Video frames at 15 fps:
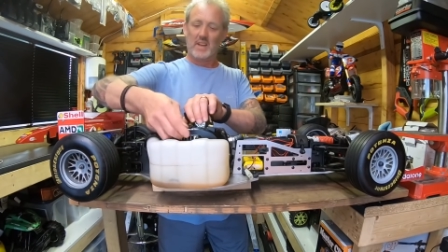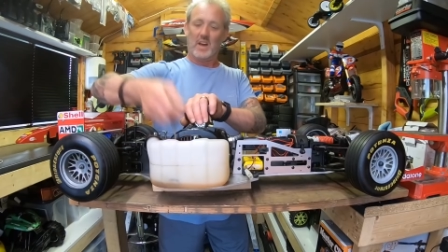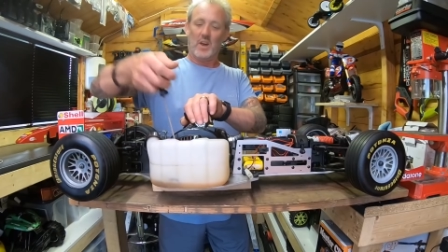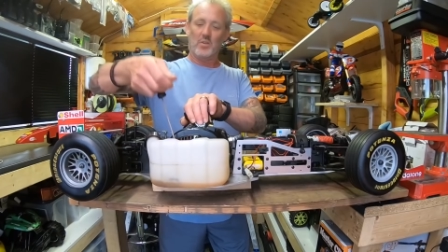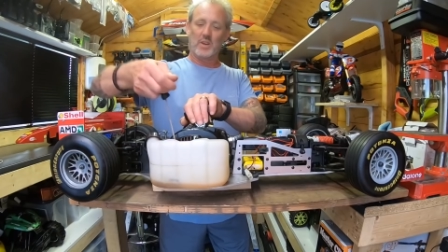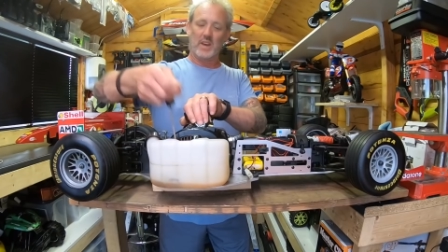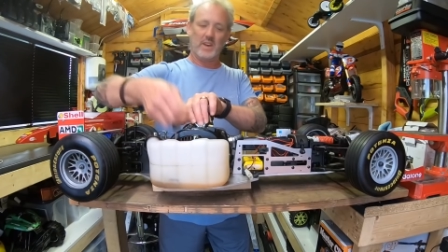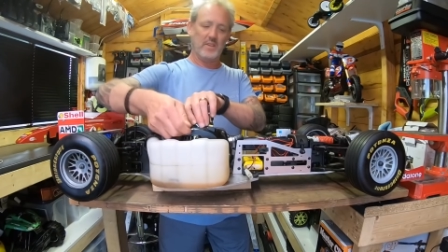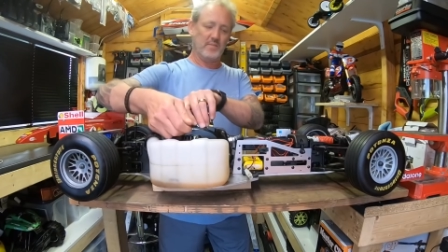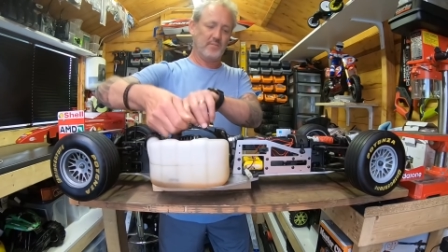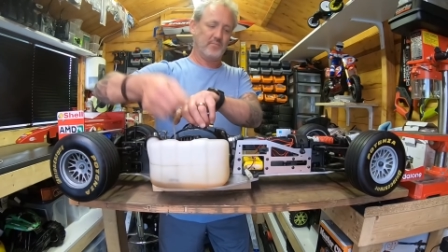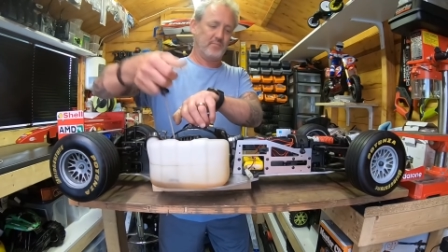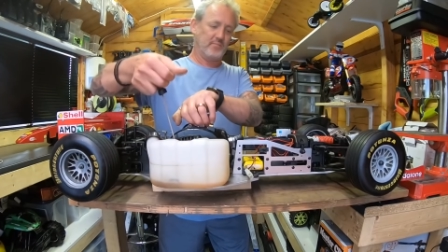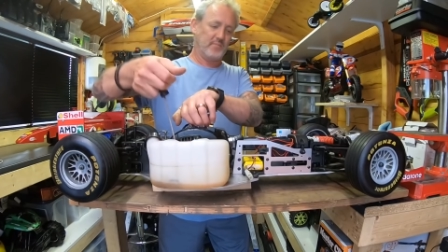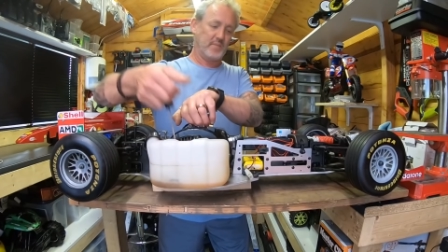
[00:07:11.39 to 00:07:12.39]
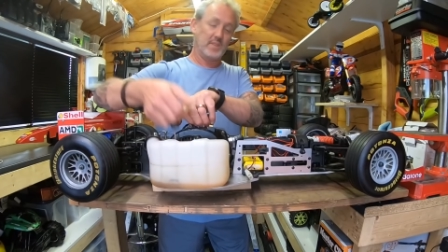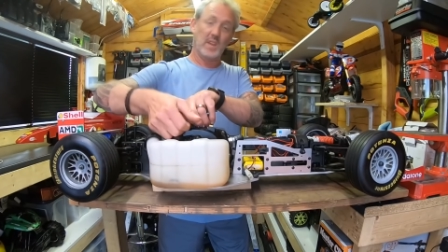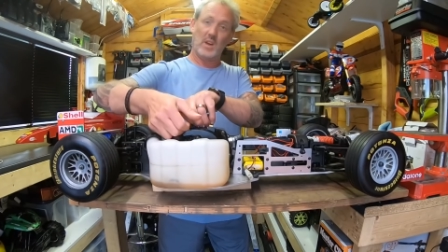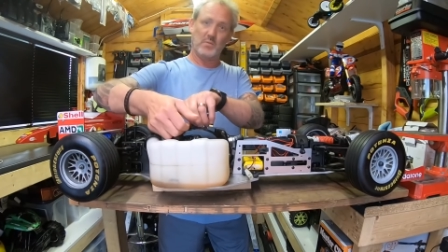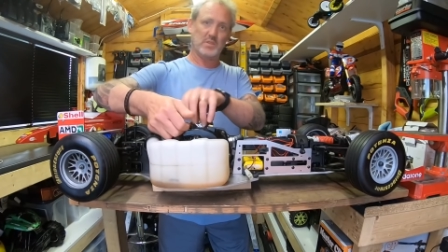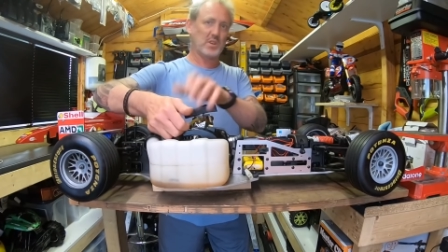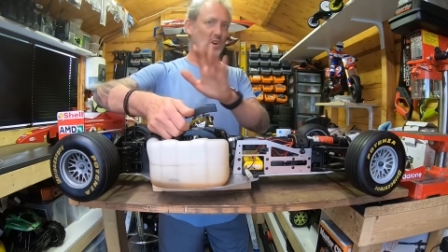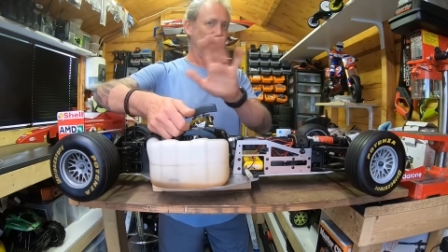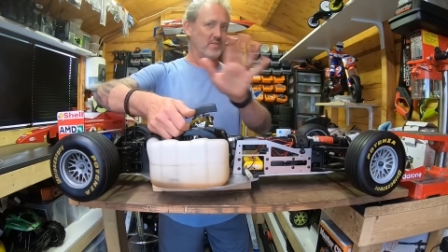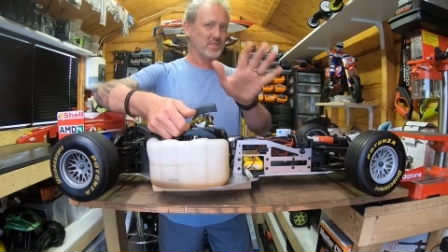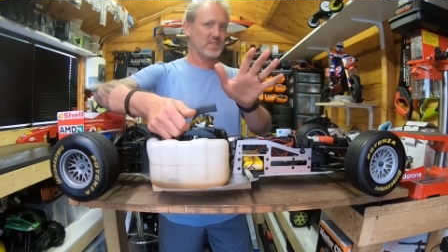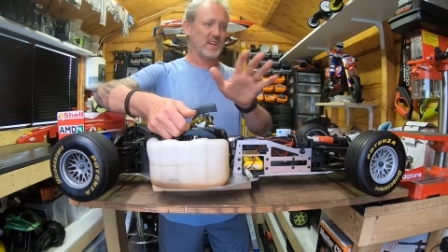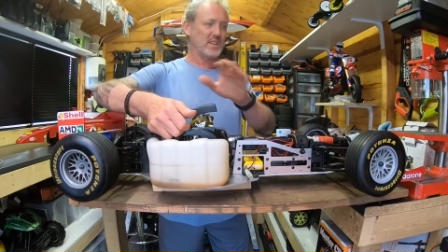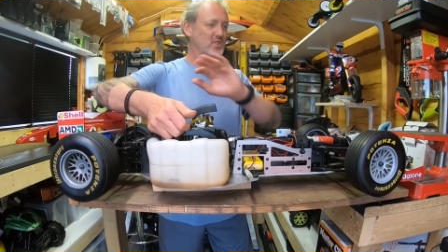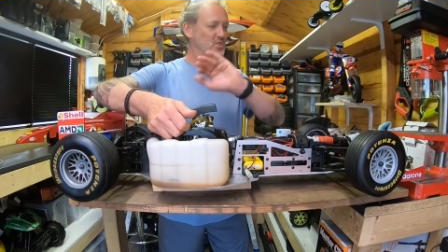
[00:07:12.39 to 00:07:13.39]
Okay, no
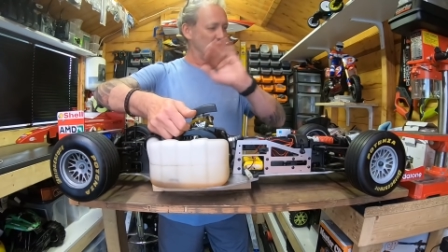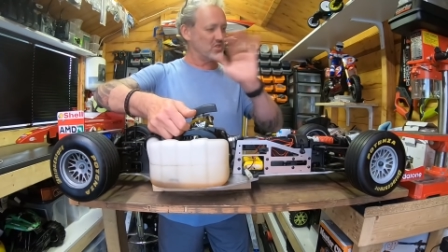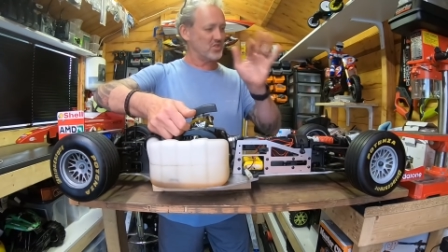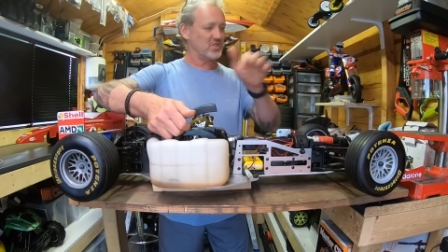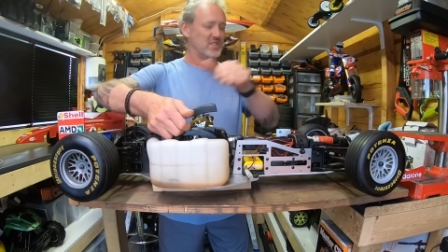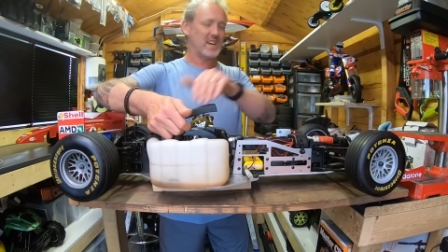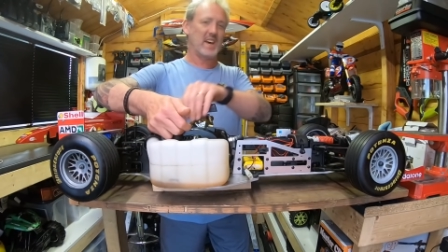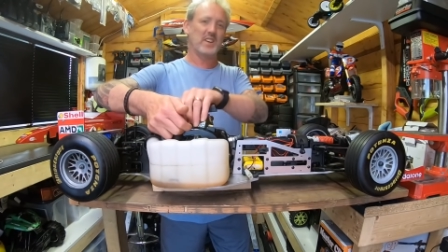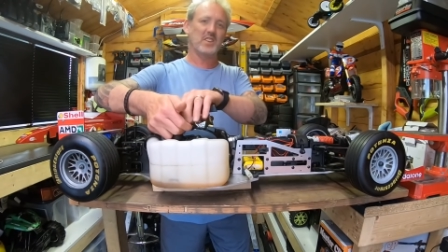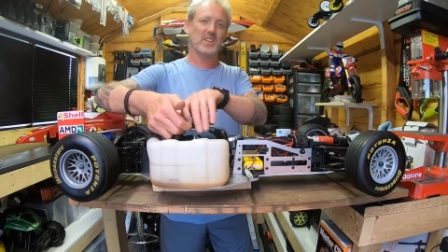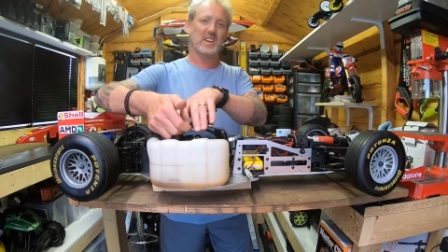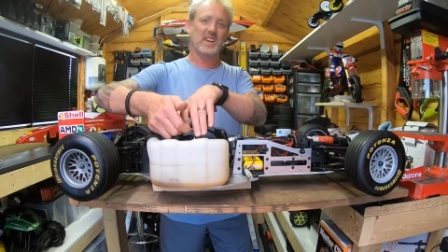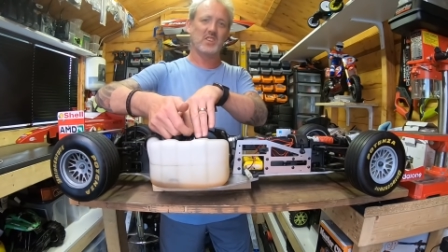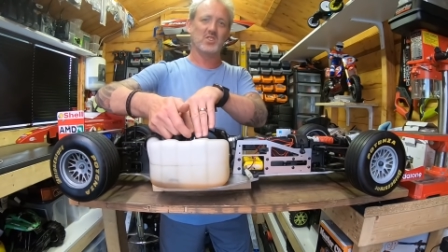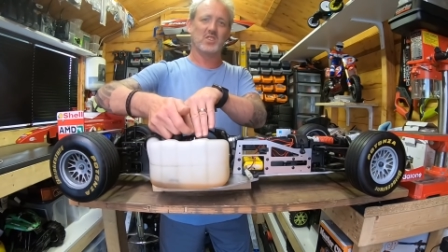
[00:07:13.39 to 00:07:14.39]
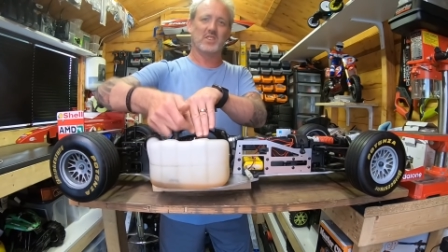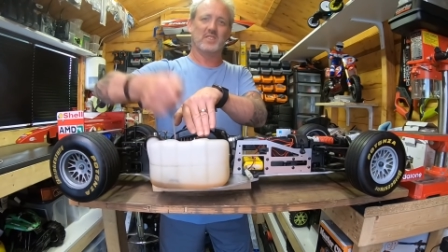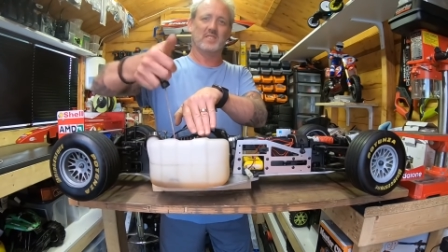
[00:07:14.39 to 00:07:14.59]
conversation, just the sound of the engine.